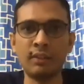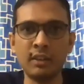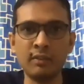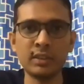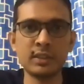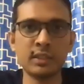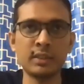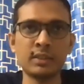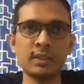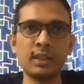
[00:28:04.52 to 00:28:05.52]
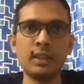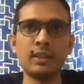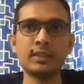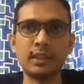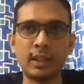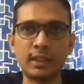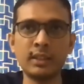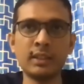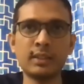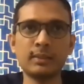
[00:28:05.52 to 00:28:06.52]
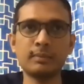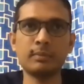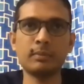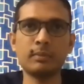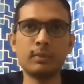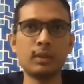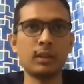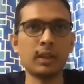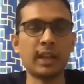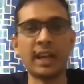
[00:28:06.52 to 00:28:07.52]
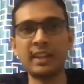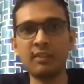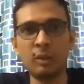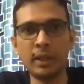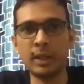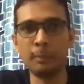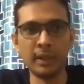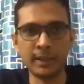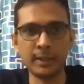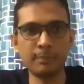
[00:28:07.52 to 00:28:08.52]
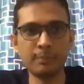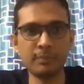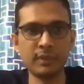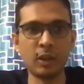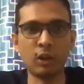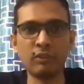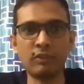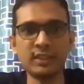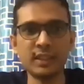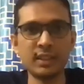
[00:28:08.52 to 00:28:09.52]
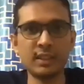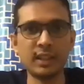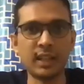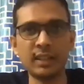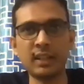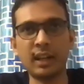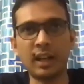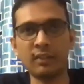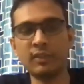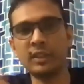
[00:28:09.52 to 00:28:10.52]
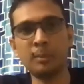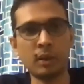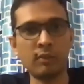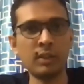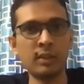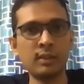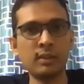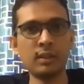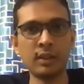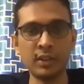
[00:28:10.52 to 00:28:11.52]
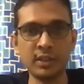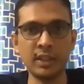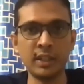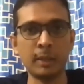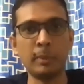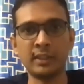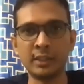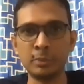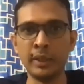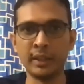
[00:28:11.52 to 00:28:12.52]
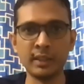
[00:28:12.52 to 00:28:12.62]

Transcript: investors said that Carrier will become big. They always said, I think Aravind and Pawan and Rishi can make this big.